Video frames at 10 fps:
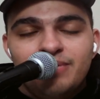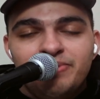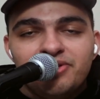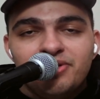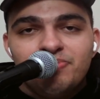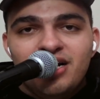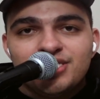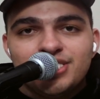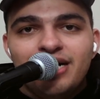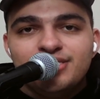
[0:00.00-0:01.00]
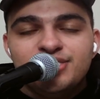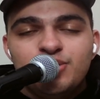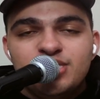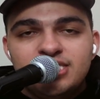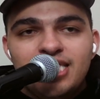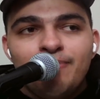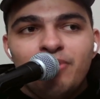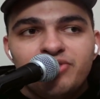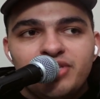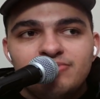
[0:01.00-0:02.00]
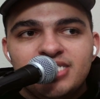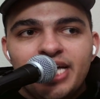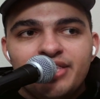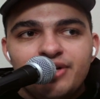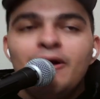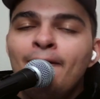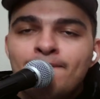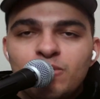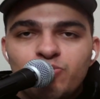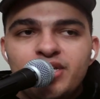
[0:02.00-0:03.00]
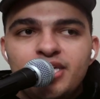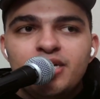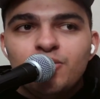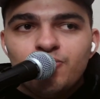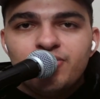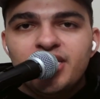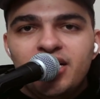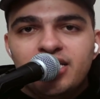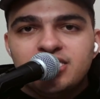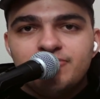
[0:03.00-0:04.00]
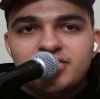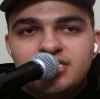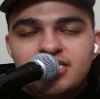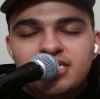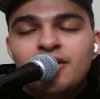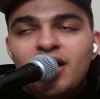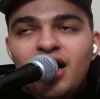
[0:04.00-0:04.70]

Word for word: ability to block shots, and so to see that both come together, really really awesome to see.